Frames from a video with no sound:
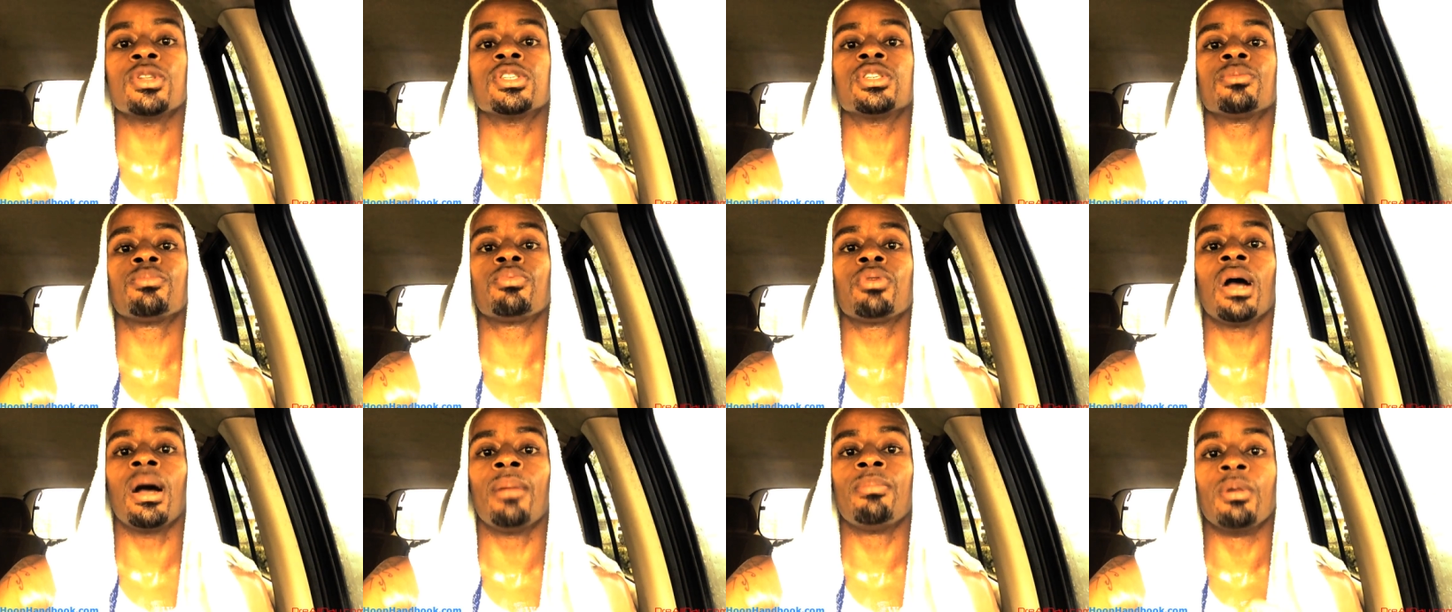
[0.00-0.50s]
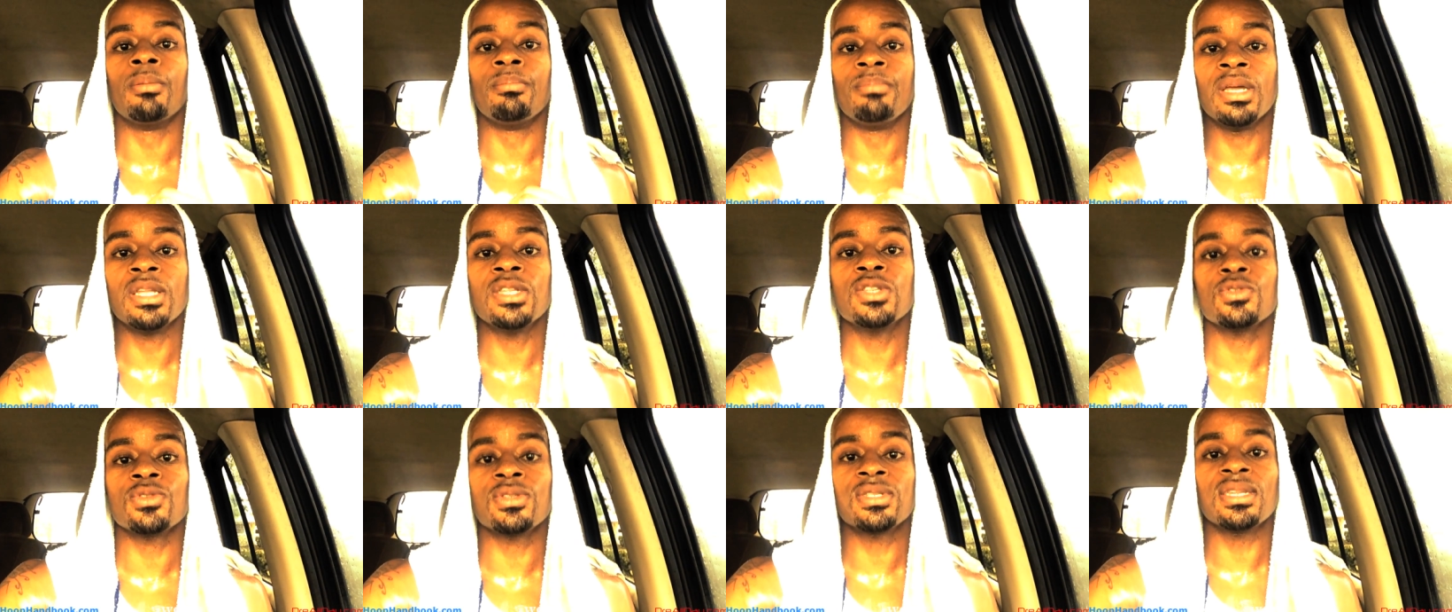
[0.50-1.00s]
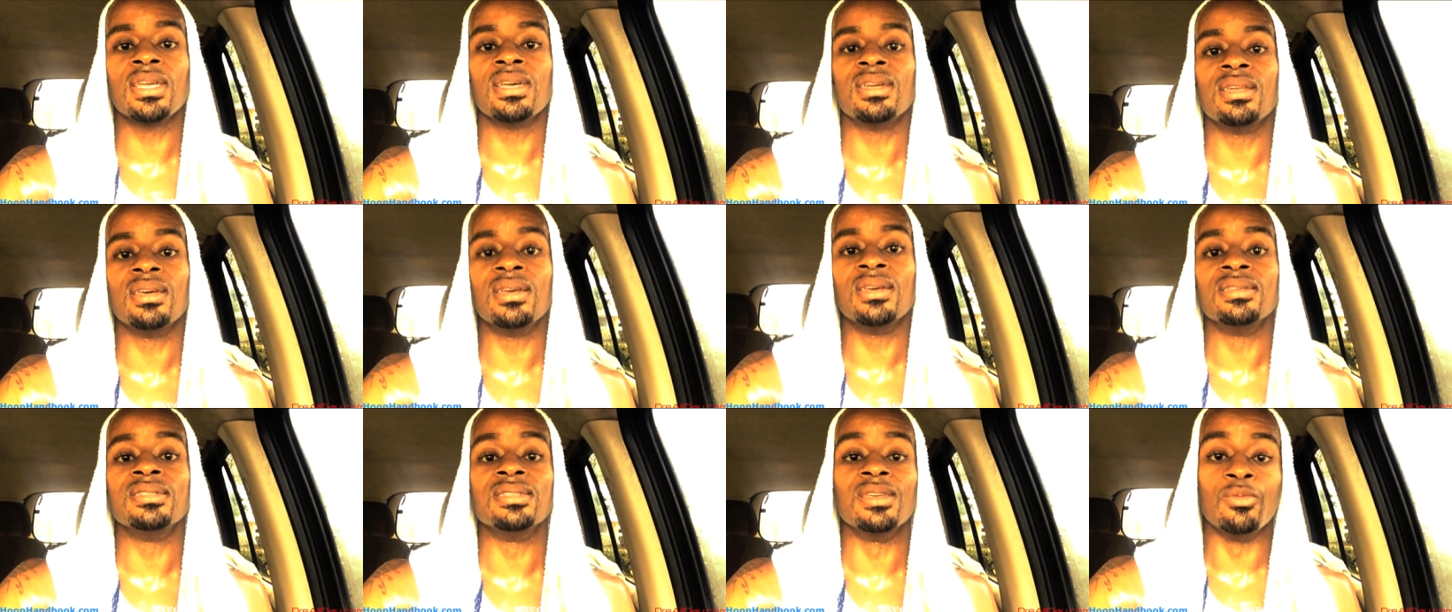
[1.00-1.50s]
what your proper mental state
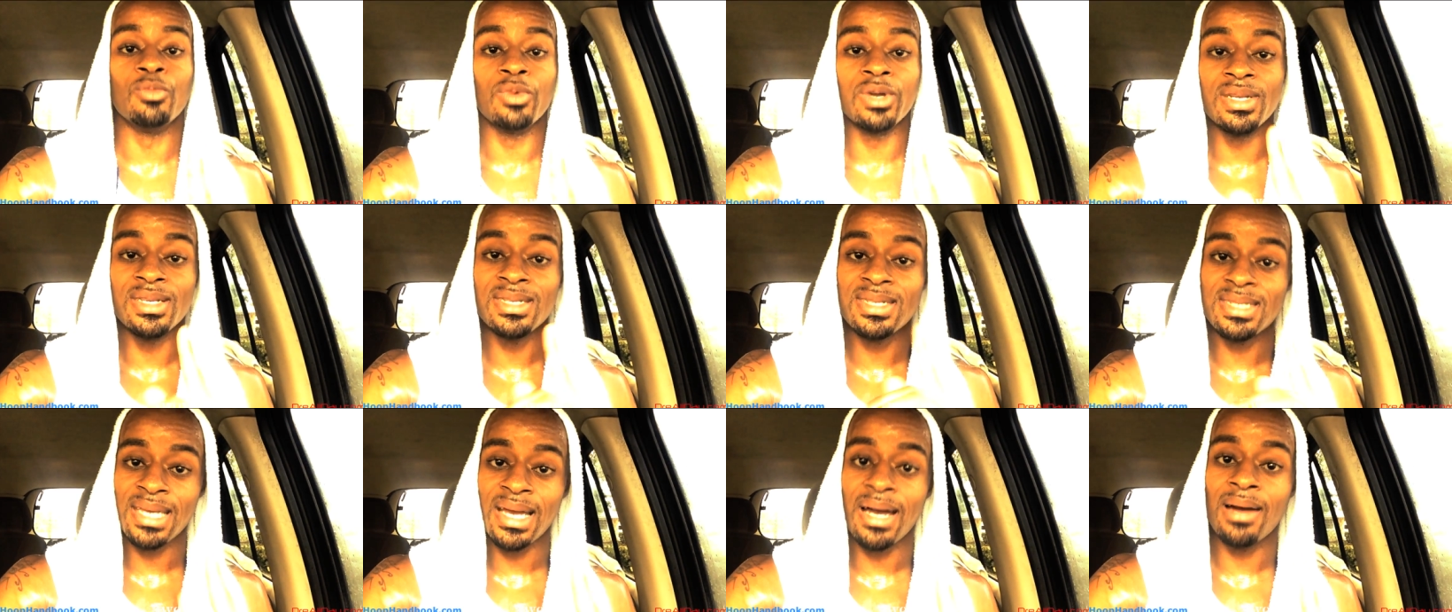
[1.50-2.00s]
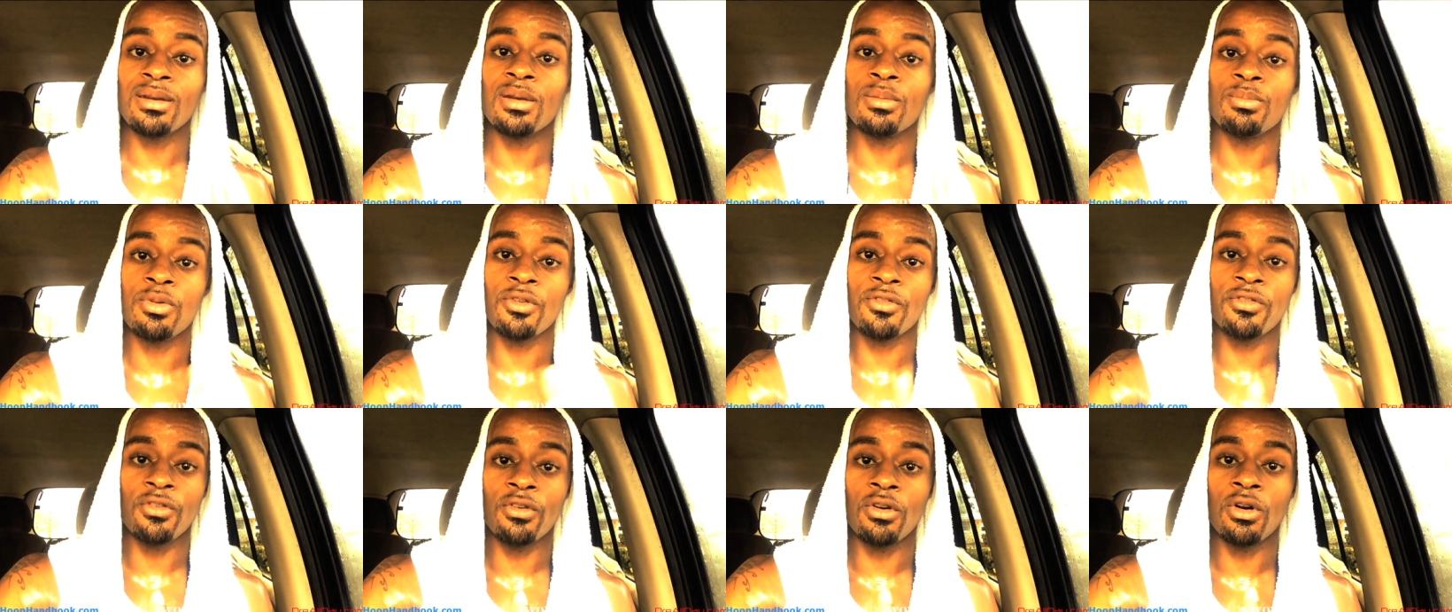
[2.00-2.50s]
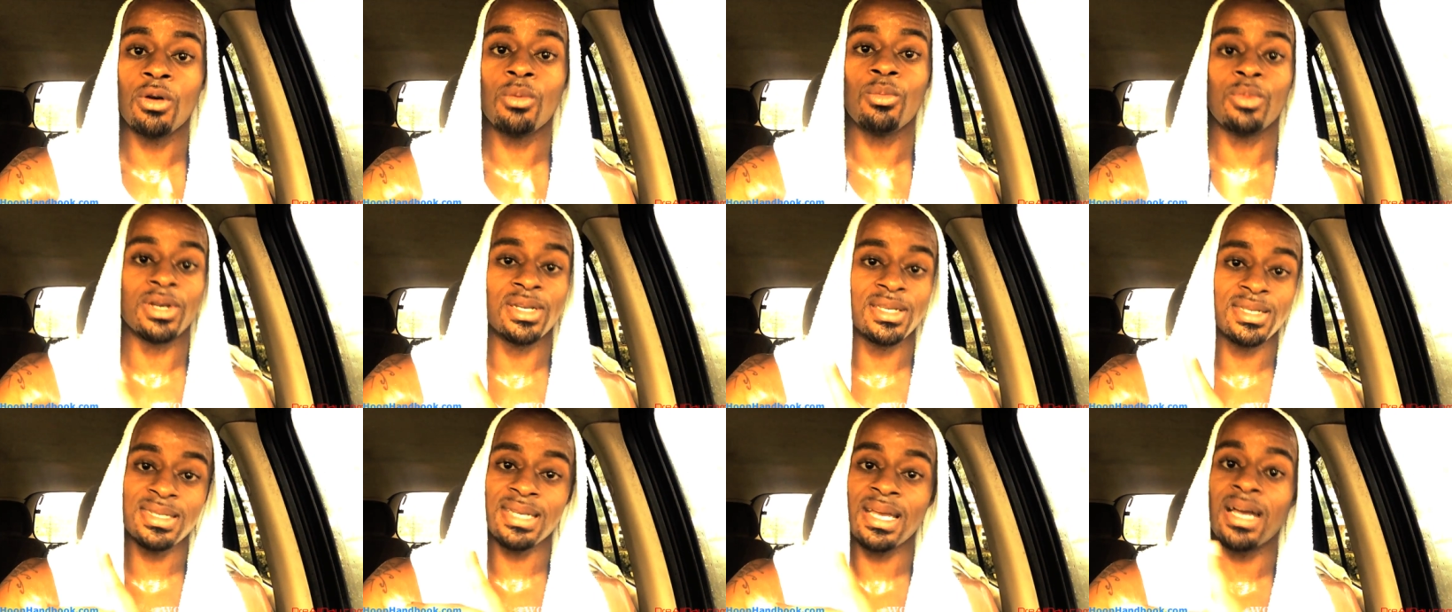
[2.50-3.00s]
is, and when it's time to perform,
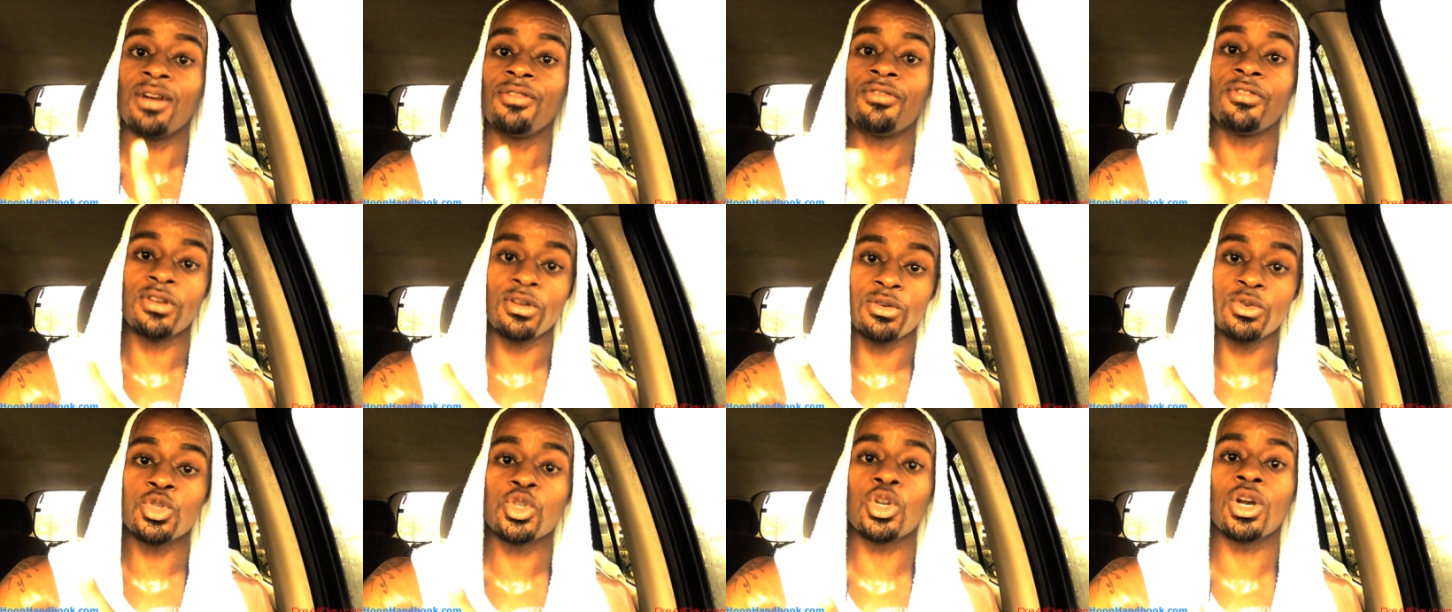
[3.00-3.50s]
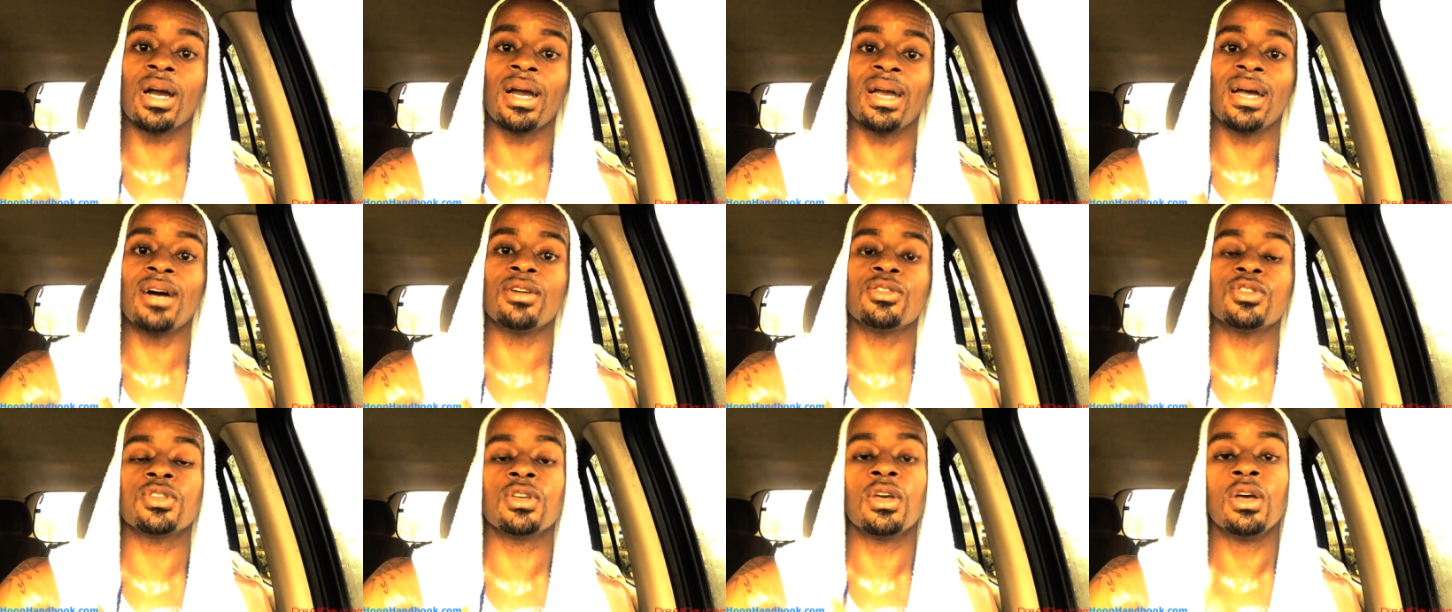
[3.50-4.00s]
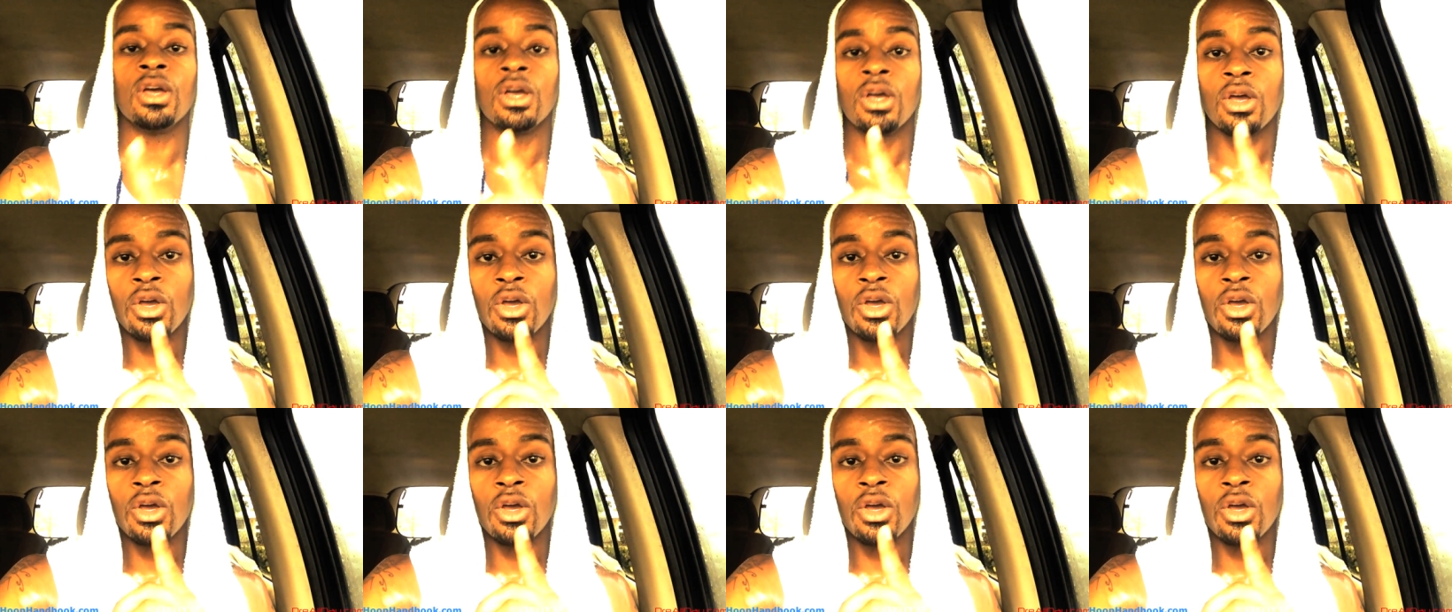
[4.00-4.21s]
when it's time for those tryouts,